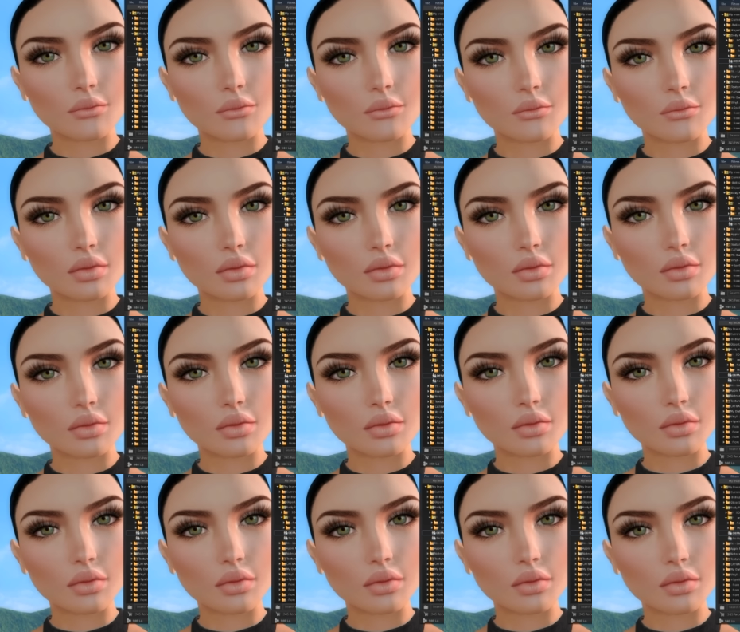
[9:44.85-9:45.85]

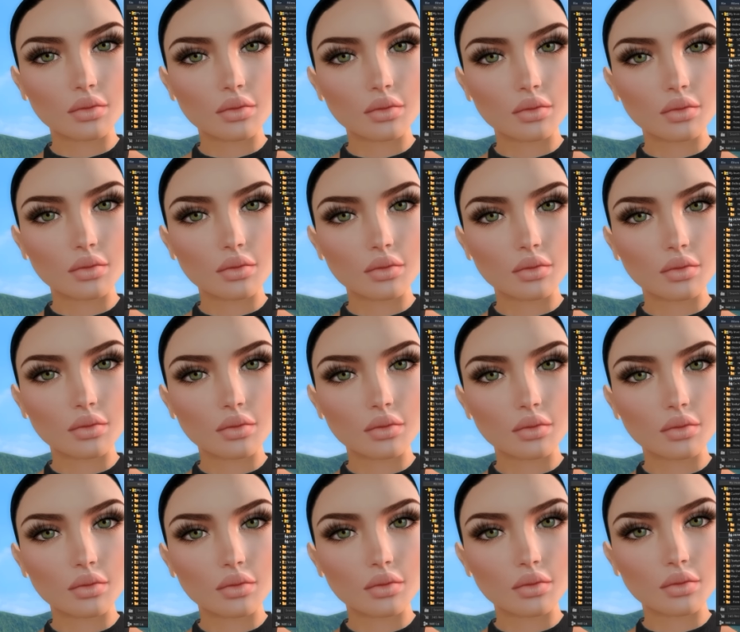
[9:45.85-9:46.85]

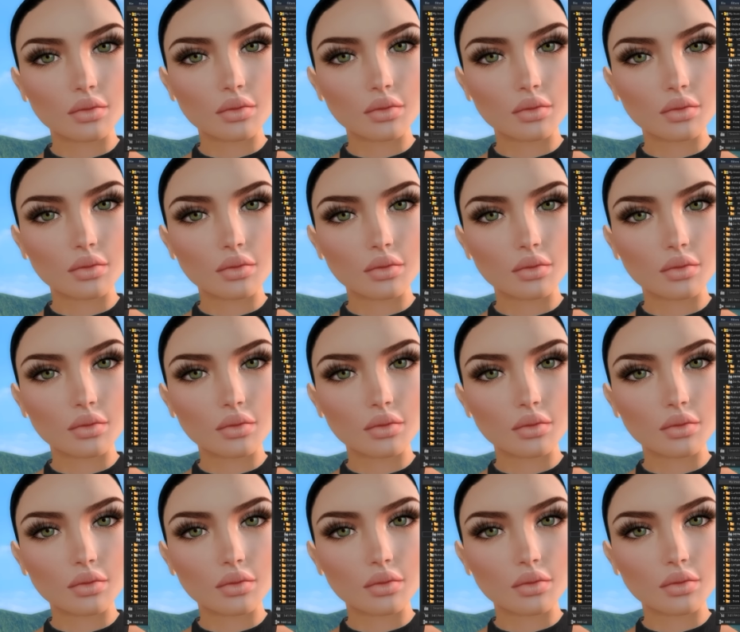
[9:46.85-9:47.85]

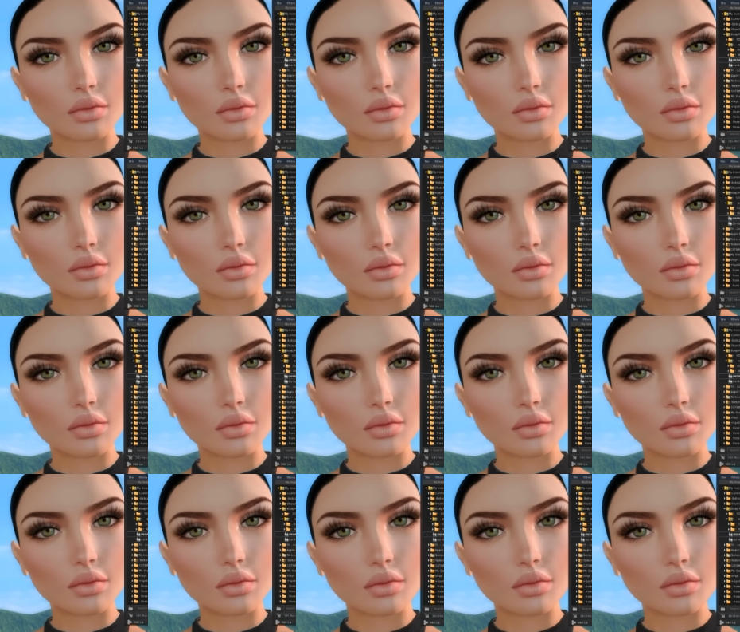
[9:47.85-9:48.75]
Nothing is said.